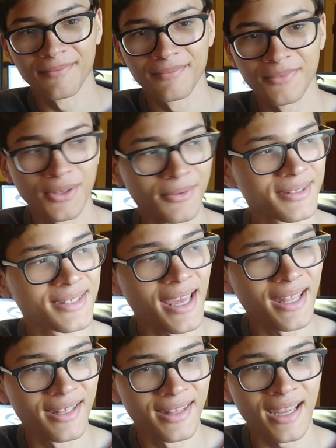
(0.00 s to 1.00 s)
So it's
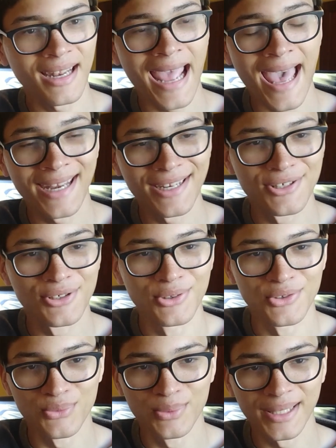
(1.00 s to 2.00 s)
that attitude
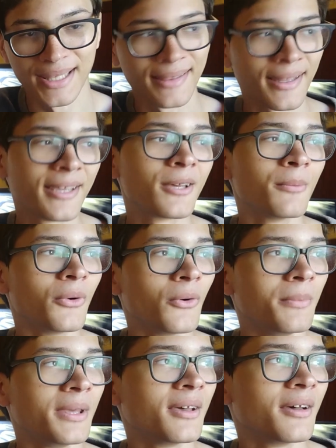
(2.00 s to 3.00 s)
is really likable
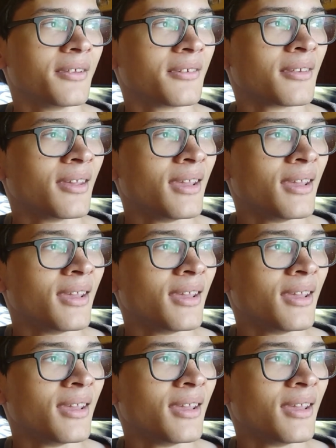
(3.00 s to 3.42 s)
because